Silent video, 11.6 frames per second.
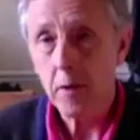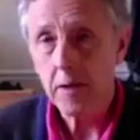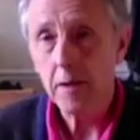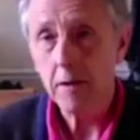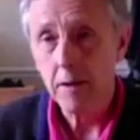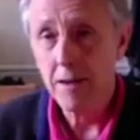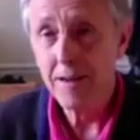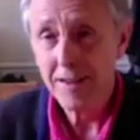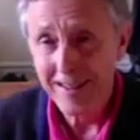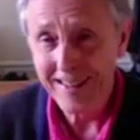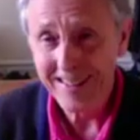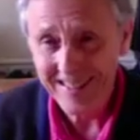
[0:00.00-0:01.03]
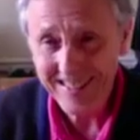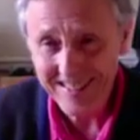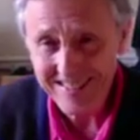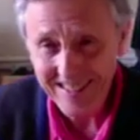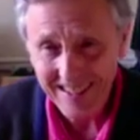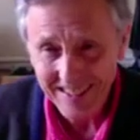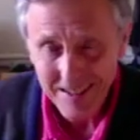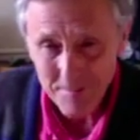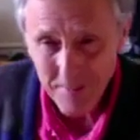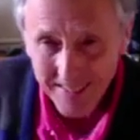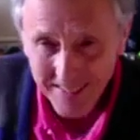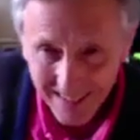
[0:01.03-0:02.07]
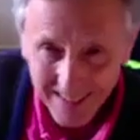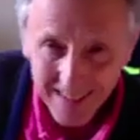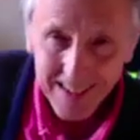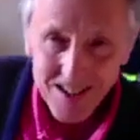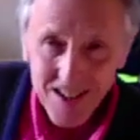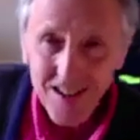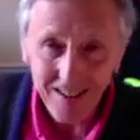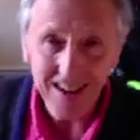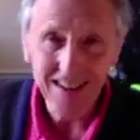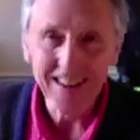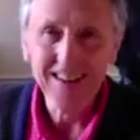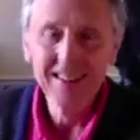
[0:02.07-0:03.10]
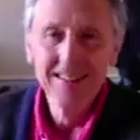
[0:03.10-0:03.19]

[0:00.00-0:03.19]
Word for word: we did understand it better, generally.